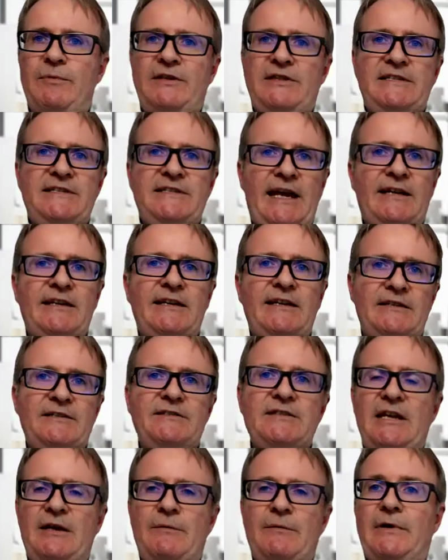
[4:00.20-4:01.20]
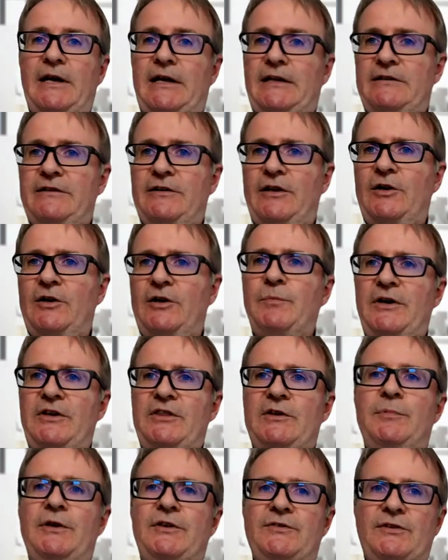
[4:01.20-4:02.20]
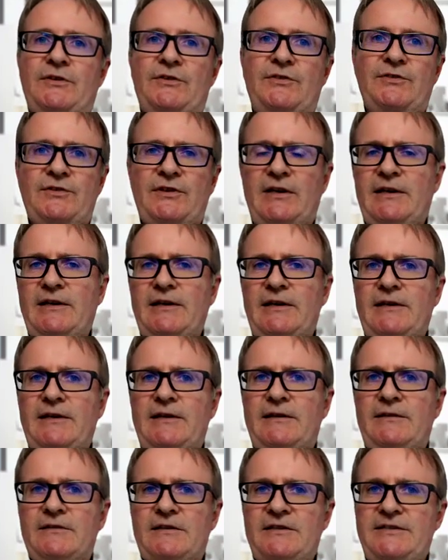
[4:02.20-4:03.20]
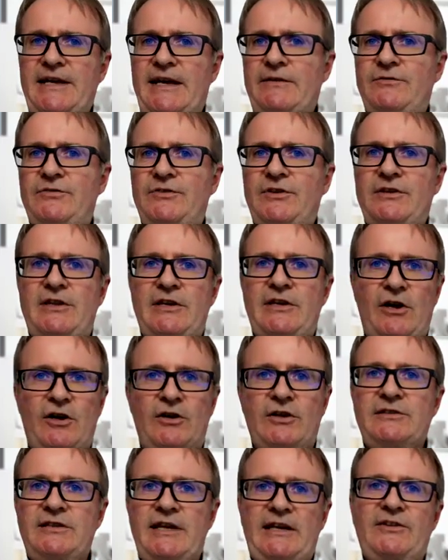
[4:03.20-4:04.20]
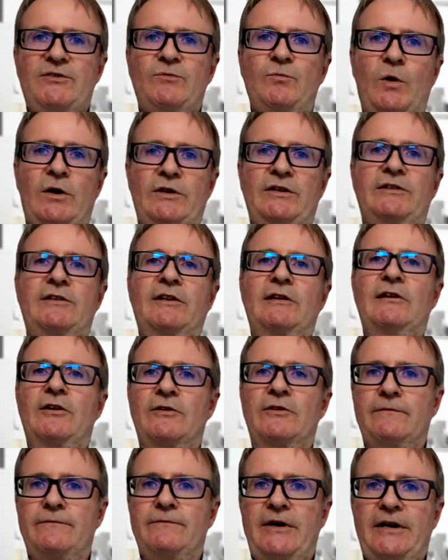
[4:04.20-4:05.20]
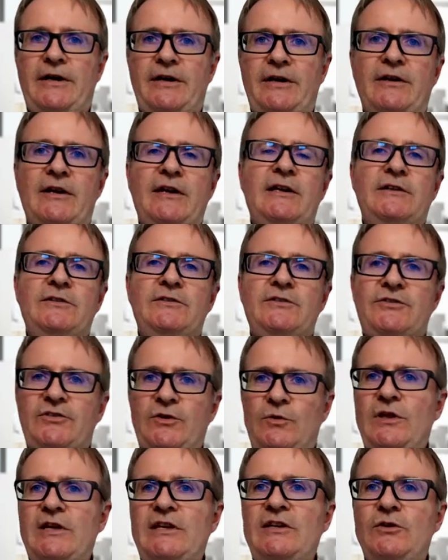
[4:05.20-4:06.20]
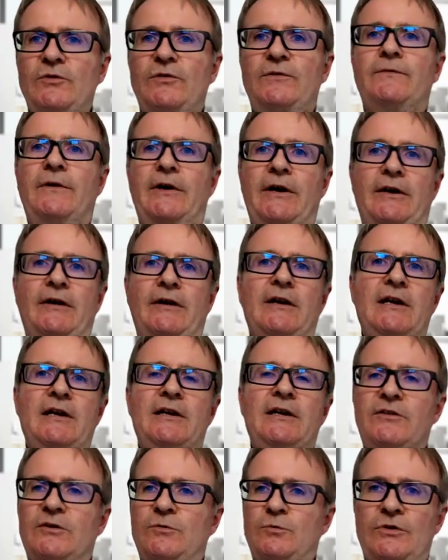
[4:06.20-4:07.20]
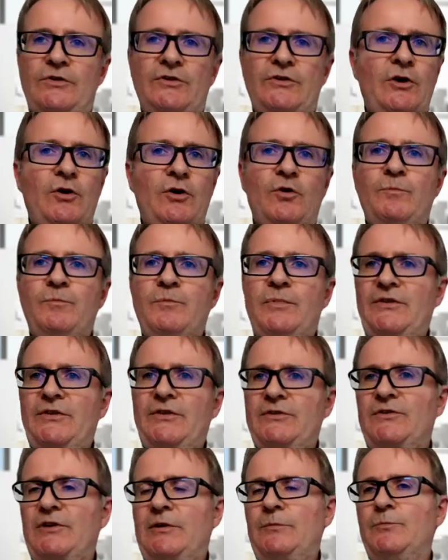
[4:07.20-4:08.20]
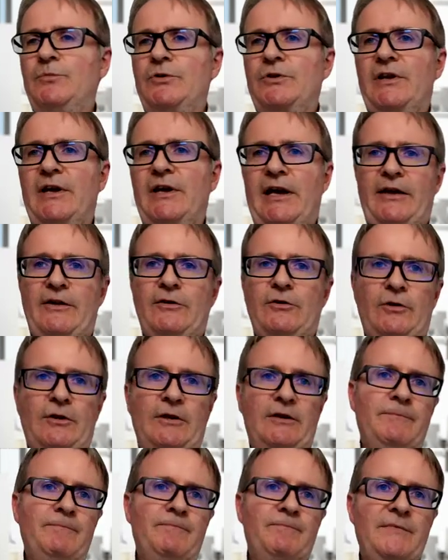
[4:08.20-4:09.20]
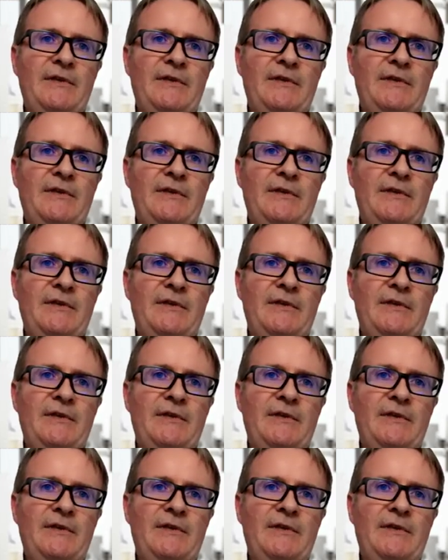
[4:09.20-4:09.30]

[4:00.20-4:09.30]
by the technical team and not by the business. The devs and the architects wanted to learn FHIR, so they used FHIR. There was no business input at all.